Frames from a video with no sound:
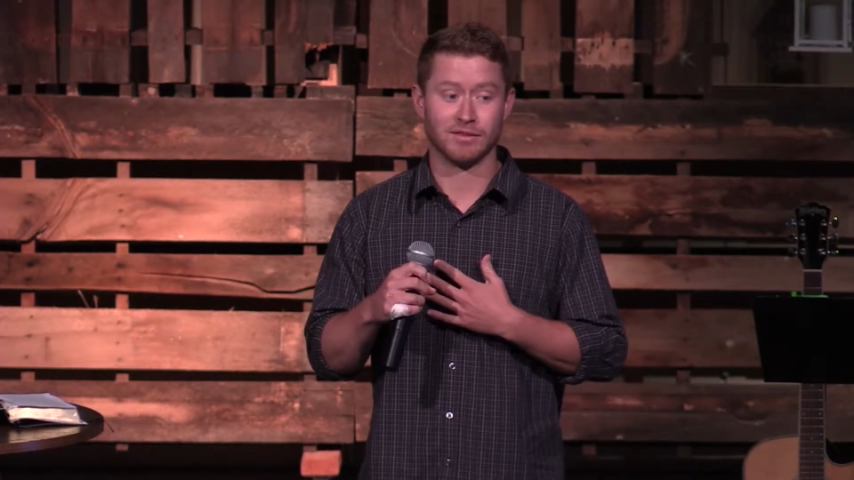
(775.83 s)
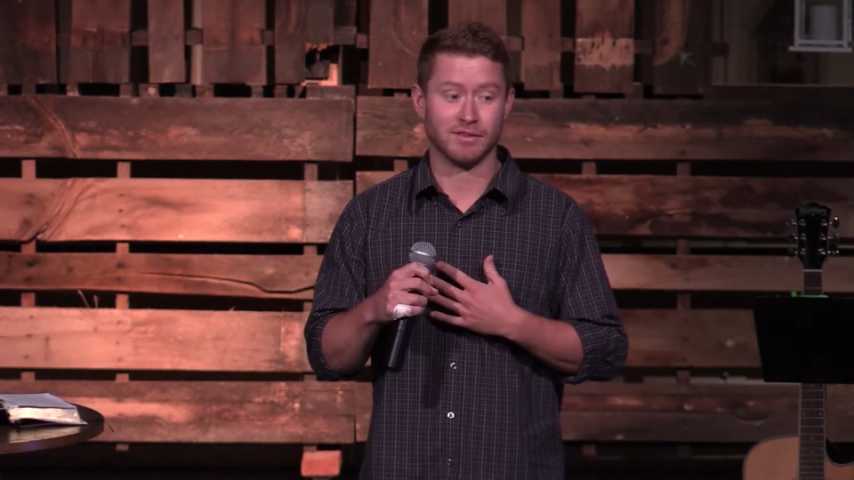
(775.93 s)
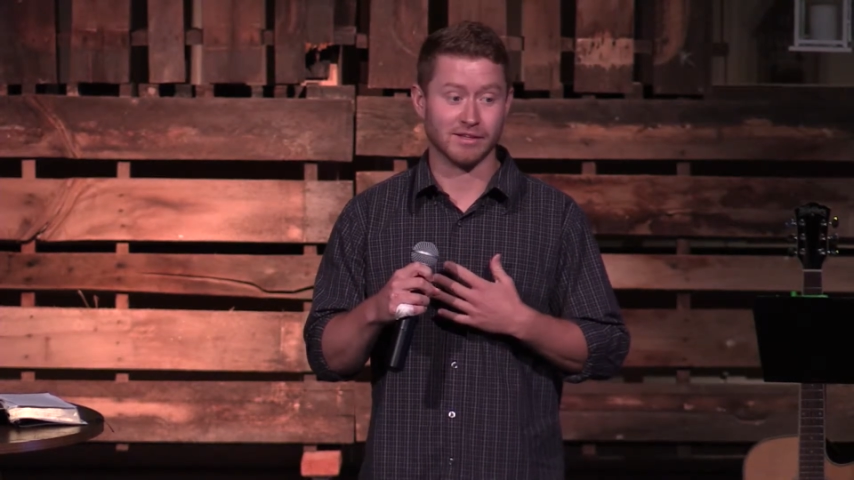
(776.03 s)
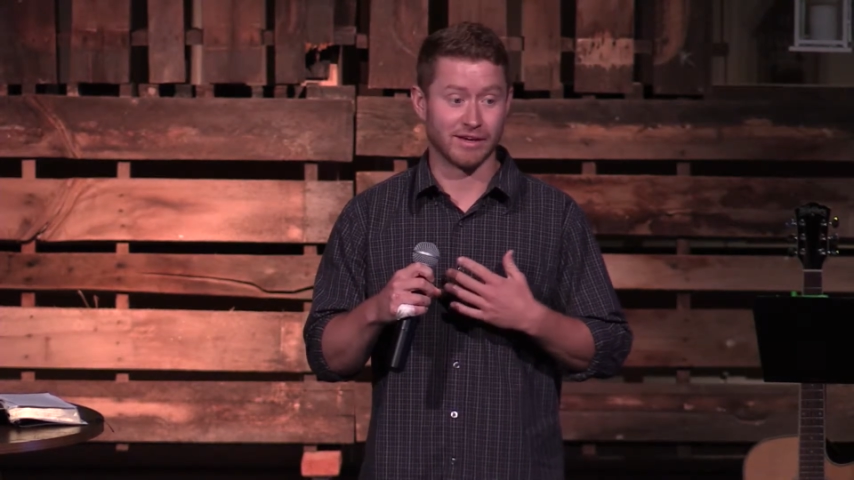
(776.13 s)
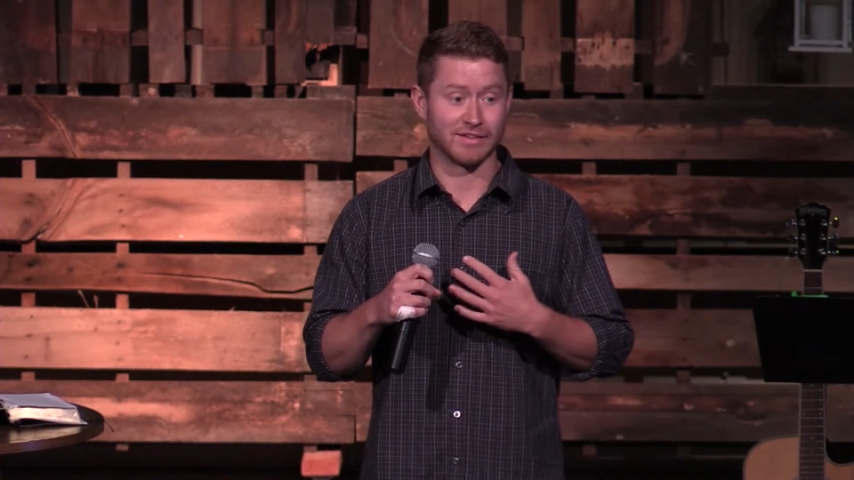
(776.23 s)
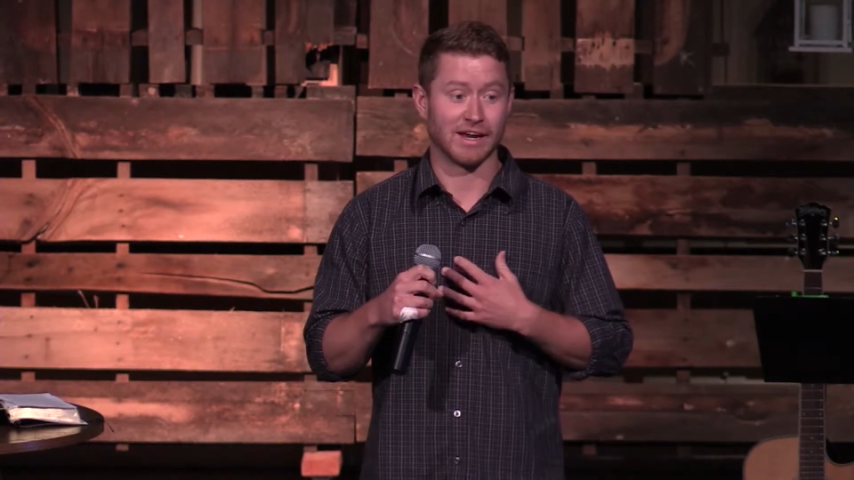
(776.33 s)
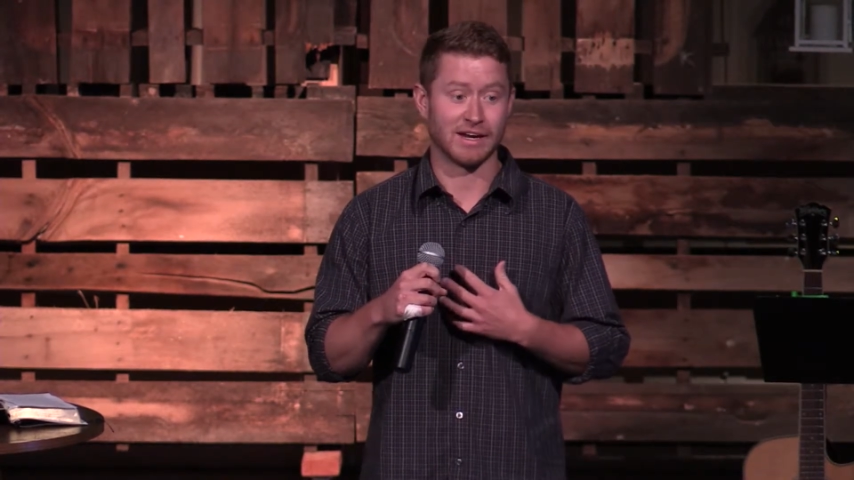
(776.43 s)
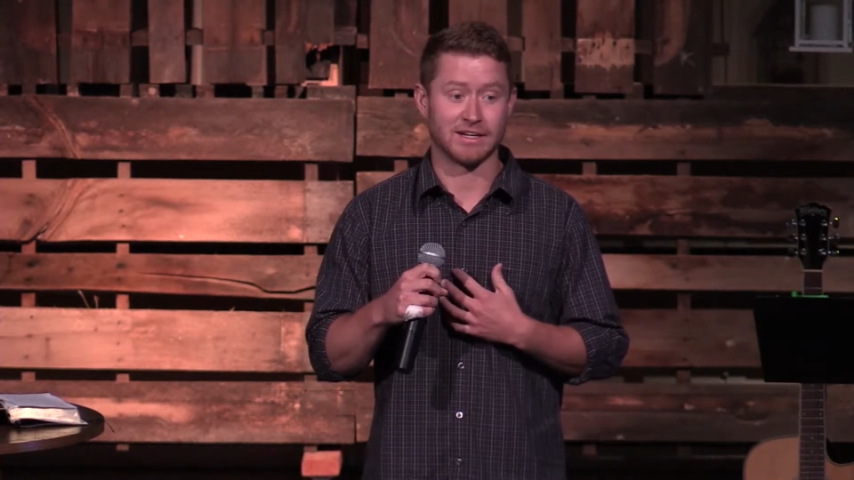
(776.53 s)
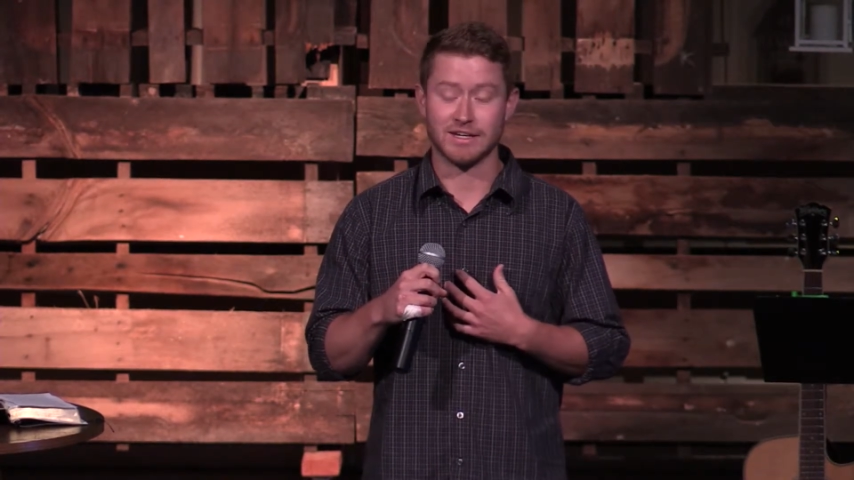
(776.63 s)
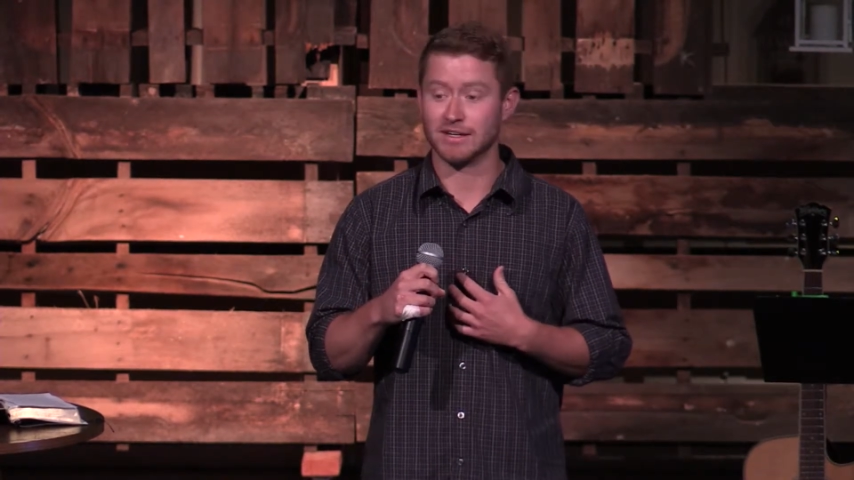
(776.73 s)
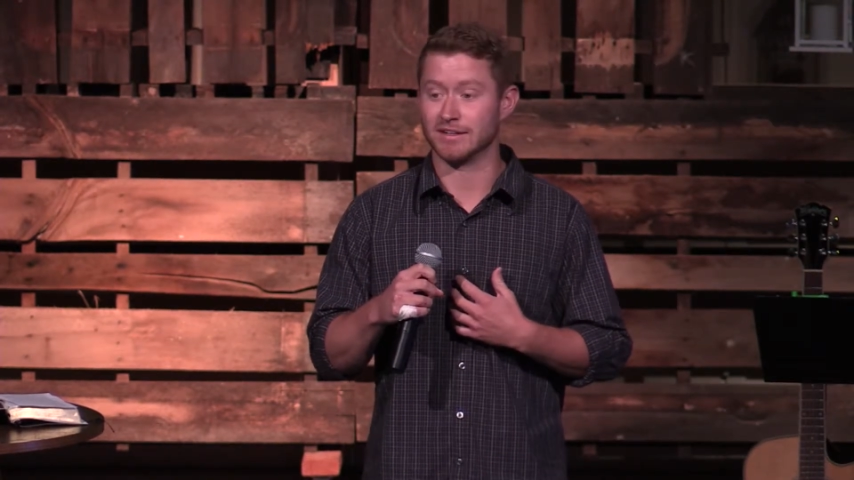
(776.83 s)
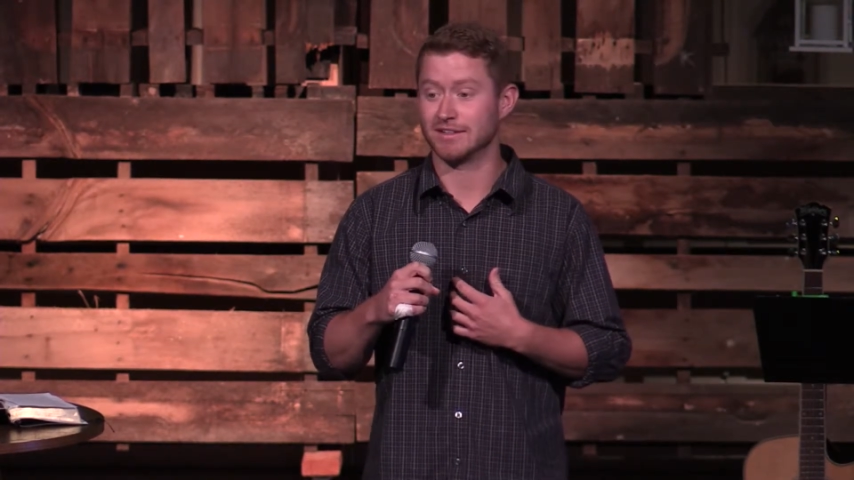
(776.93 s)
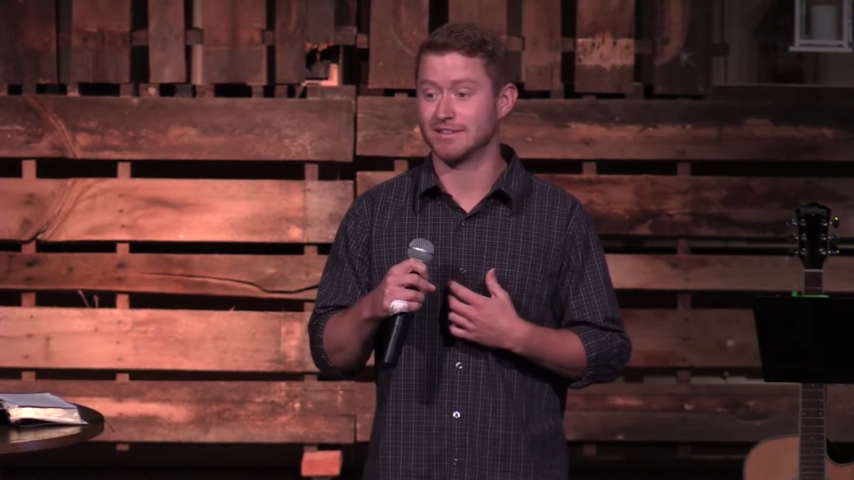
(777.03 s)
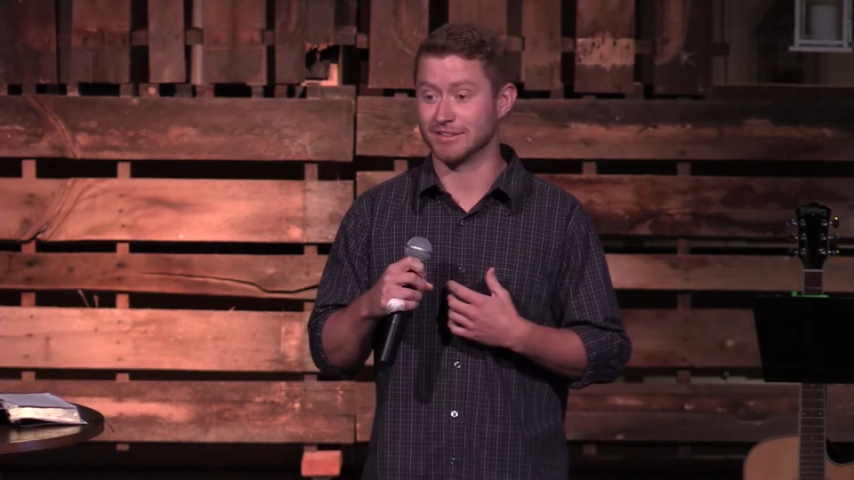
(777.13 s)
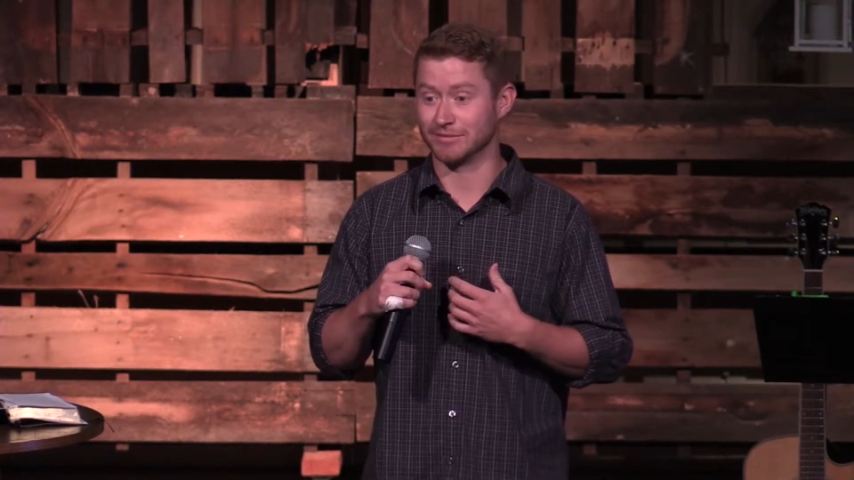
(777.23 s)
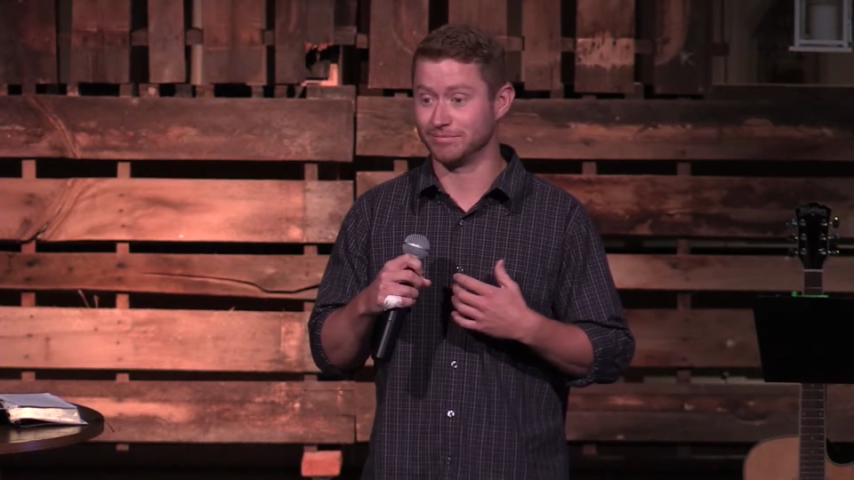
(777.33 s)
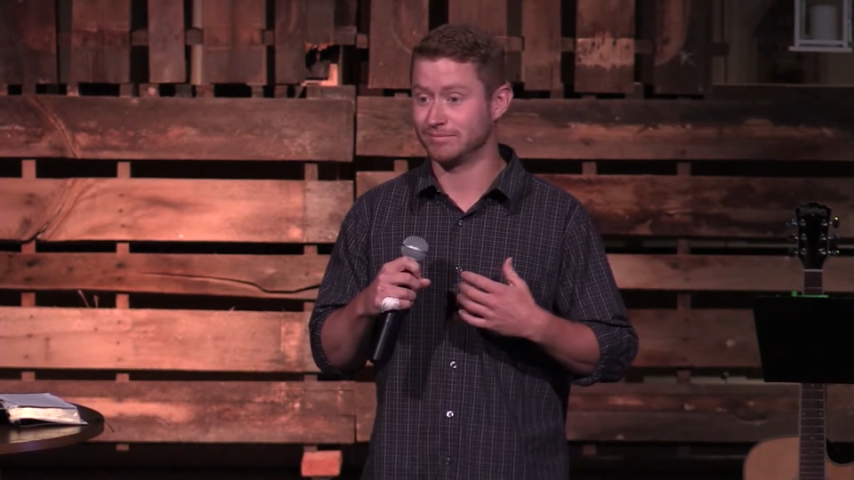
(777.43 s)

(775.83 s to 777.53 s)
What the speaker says: the life that I need to